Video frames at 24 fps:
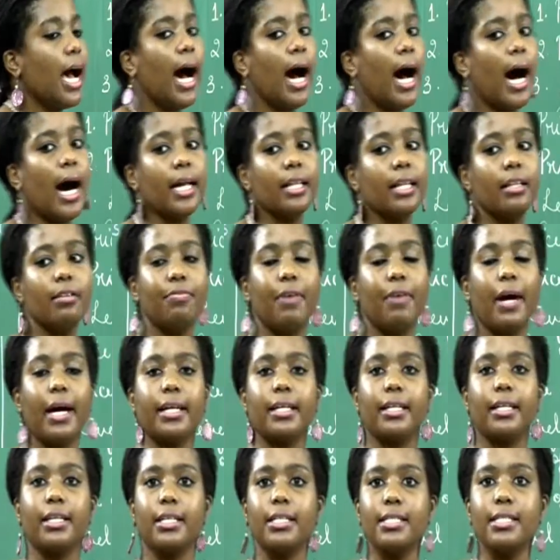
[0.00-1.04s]
are the
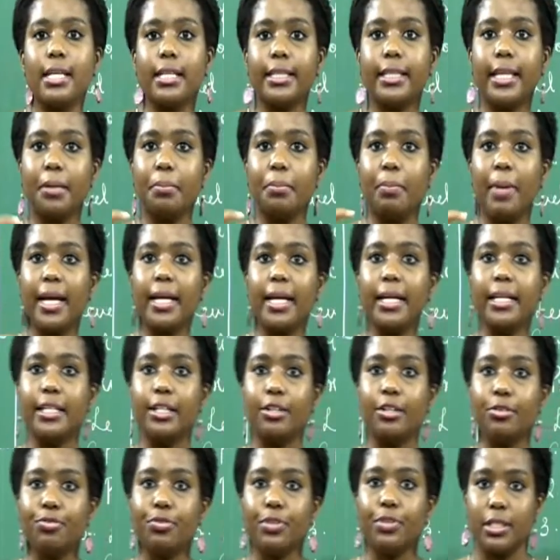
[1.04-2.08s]
factors that make a
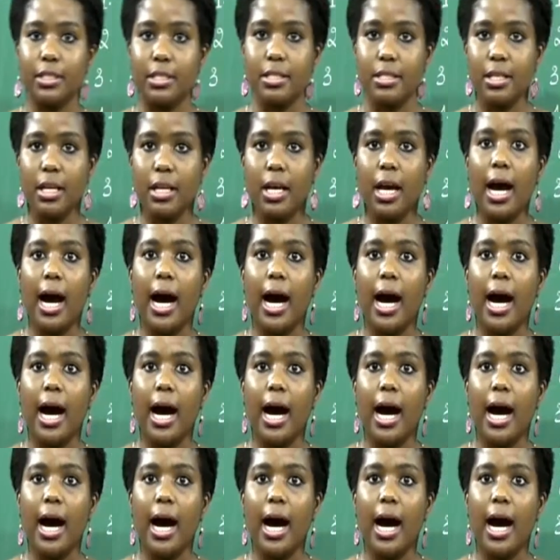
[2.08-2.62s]
difference,